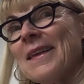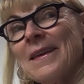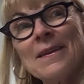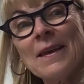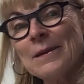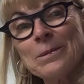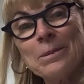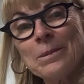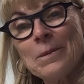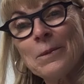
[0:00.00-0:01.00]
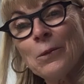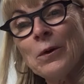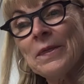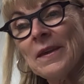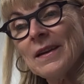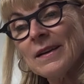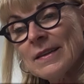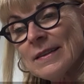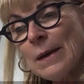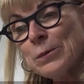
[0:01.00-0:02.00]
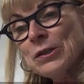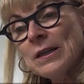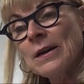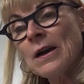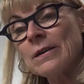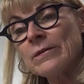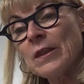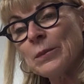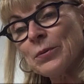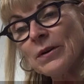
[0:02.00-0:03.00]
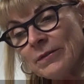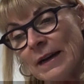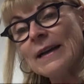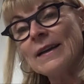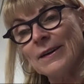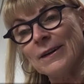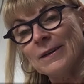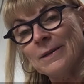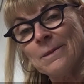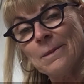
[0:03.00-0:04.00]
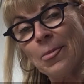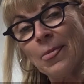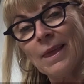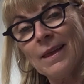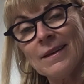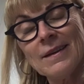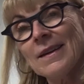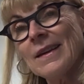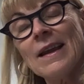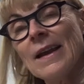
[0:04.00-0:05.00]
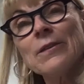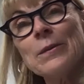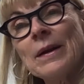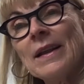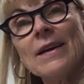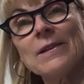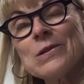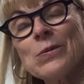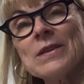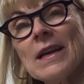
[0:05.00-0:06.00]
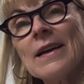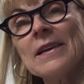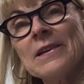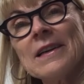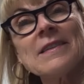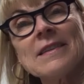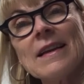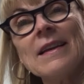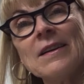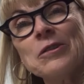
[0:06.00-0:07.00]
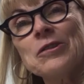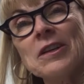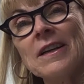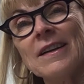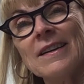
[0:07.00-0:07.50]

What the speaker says: that with the exception of the provider, everybody else was high on excite energy.